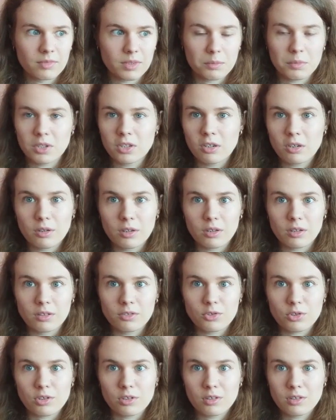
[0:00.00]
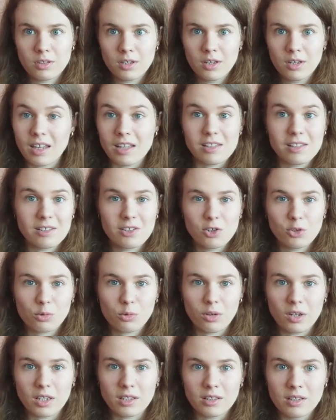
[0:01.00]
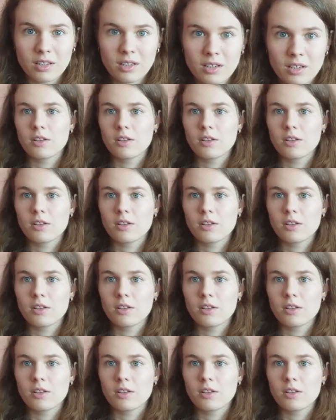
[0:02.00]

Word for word: the material just gets destroyed.